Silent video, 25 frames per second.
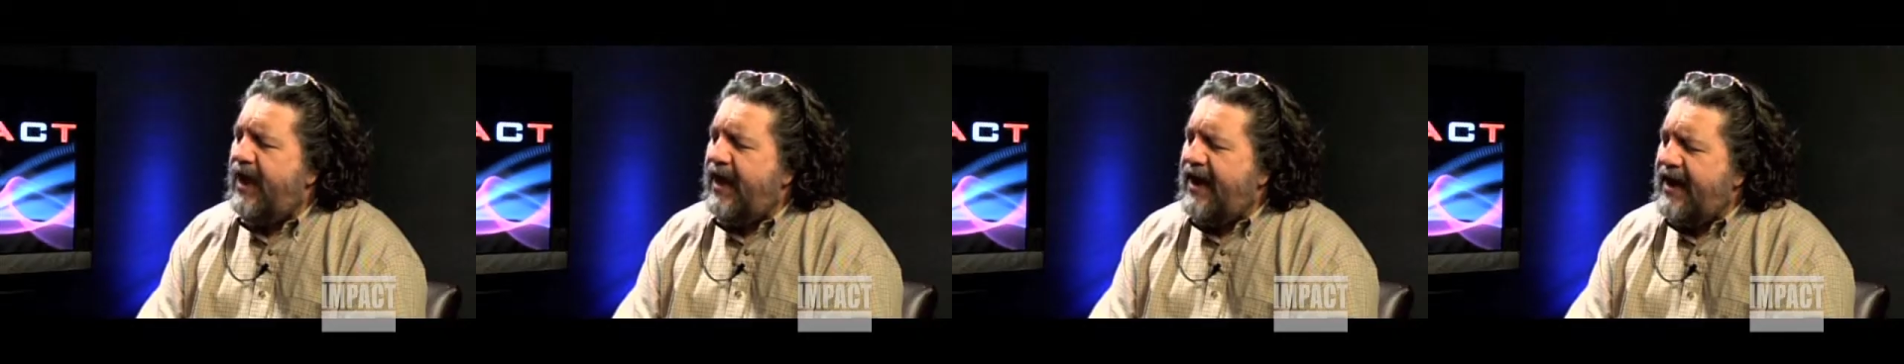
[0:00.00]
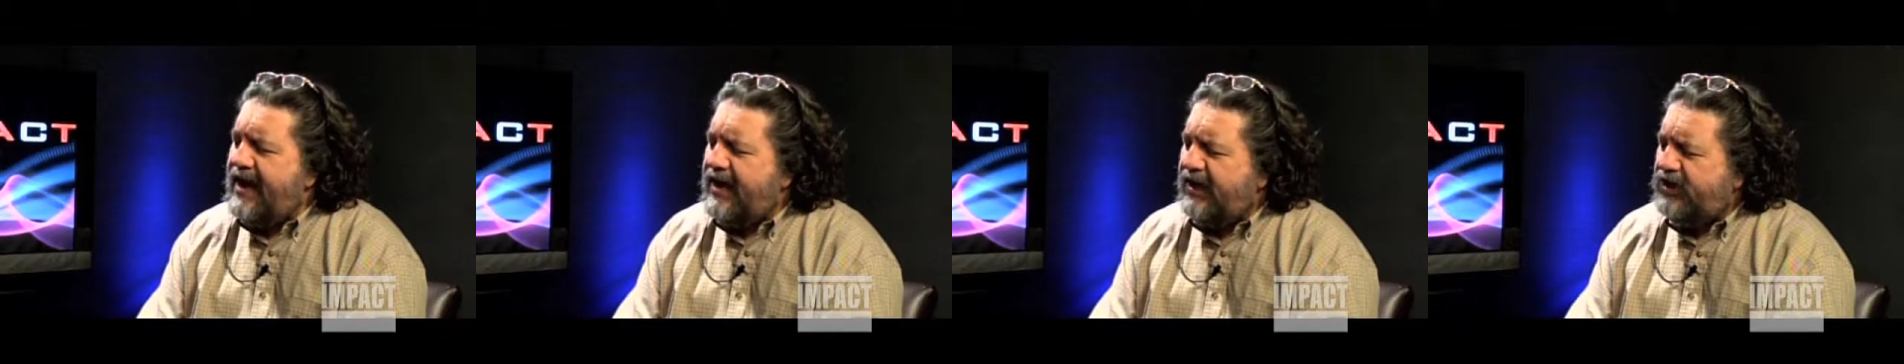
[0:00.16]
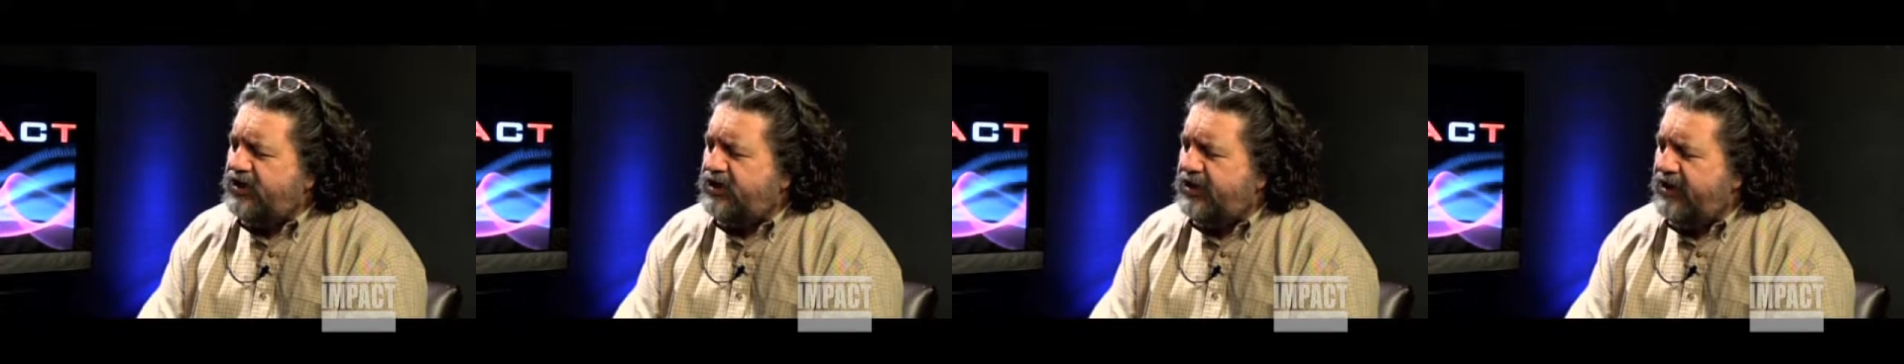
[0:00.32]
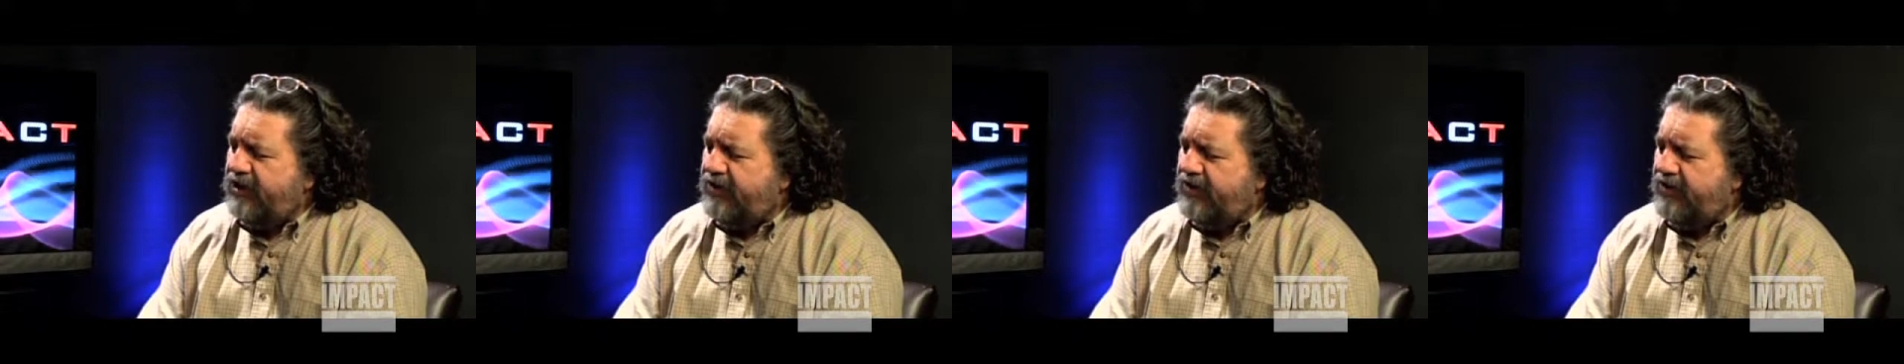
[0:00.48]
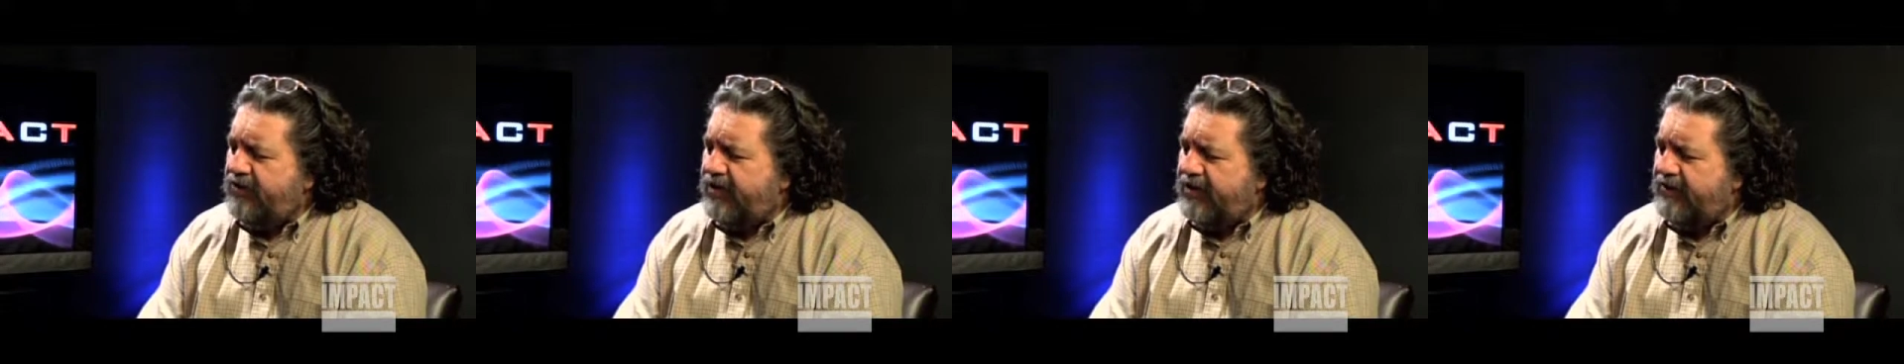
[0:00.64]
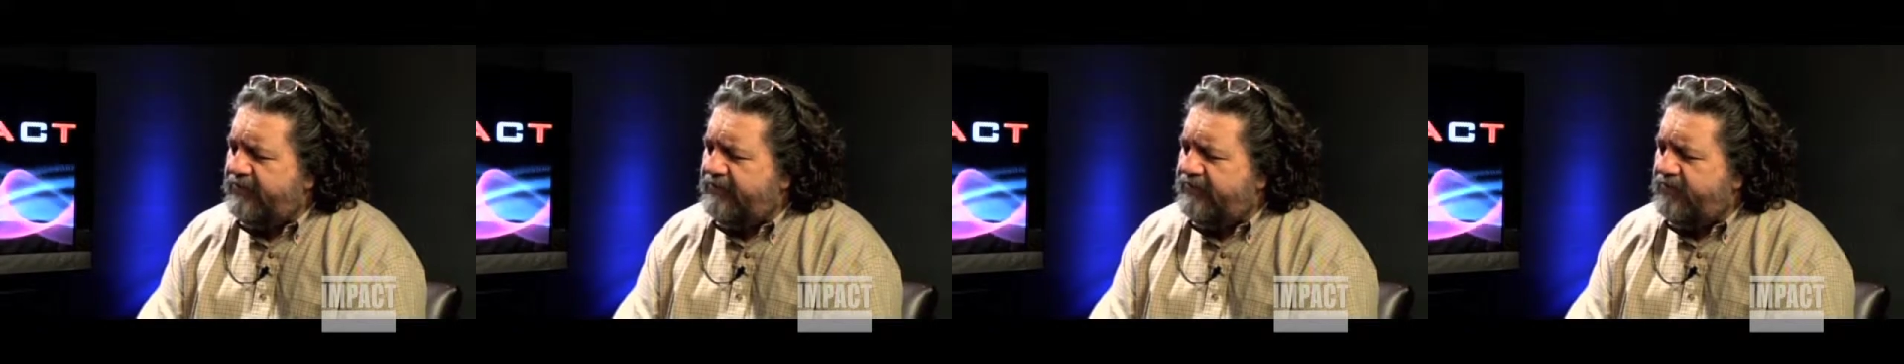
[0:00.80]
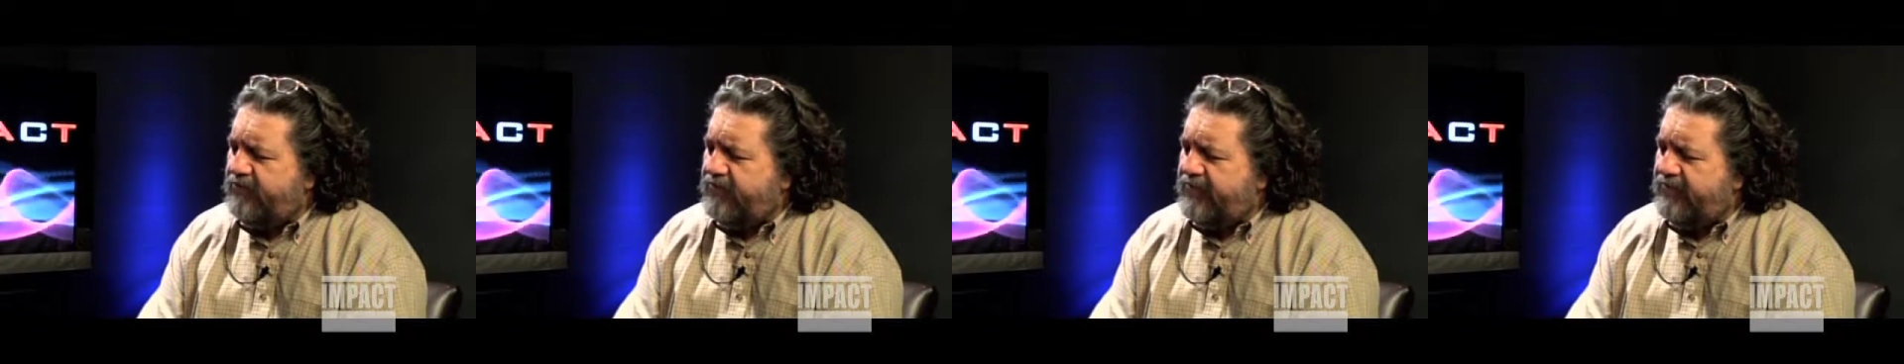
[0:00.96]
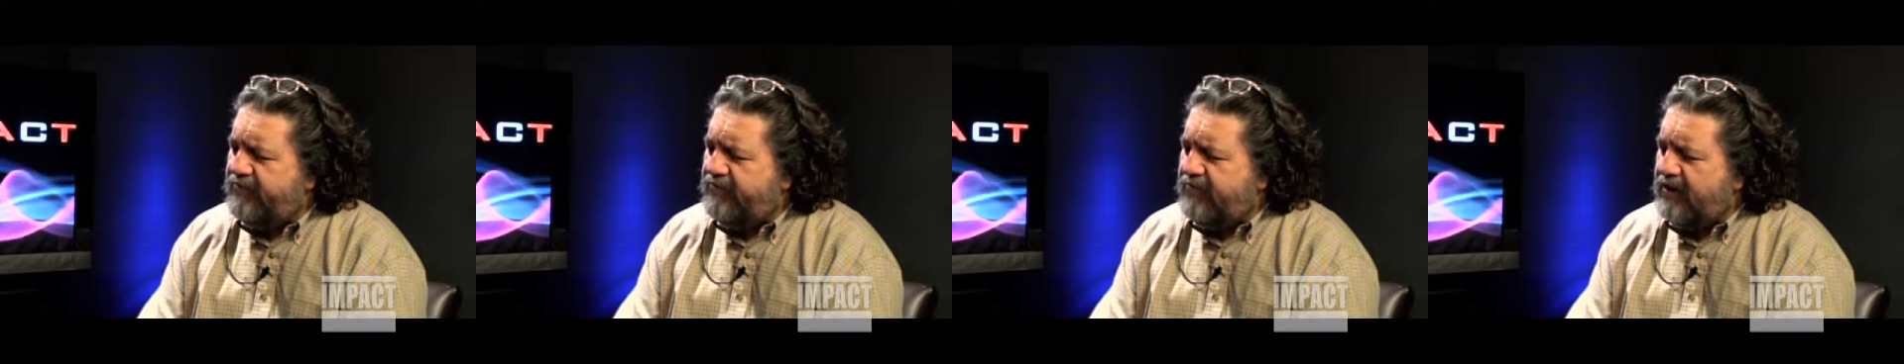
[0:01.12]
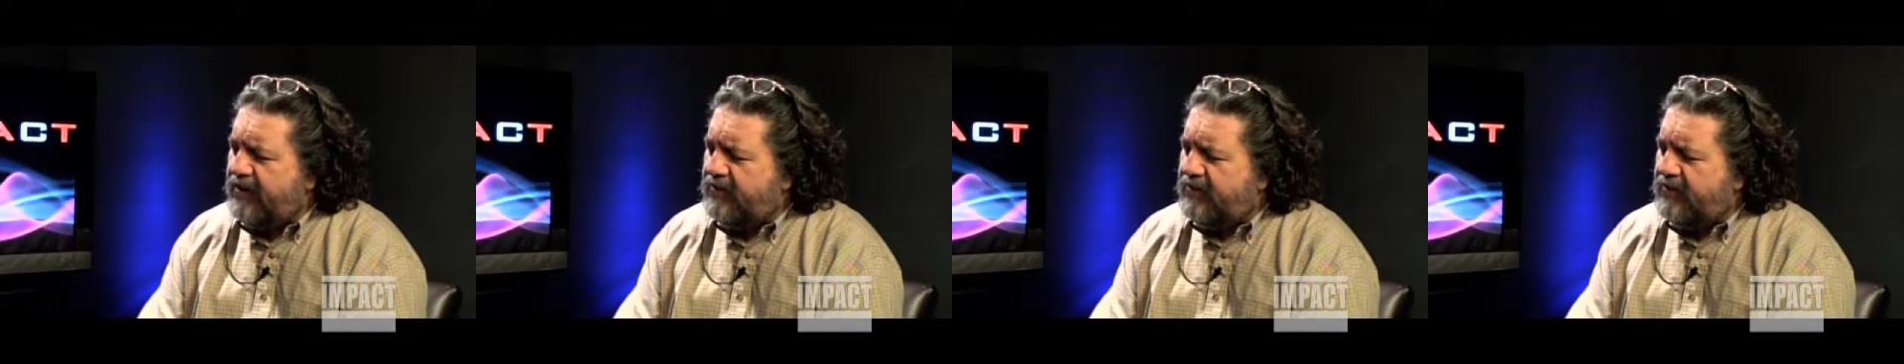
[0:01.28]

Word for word: I actually thought with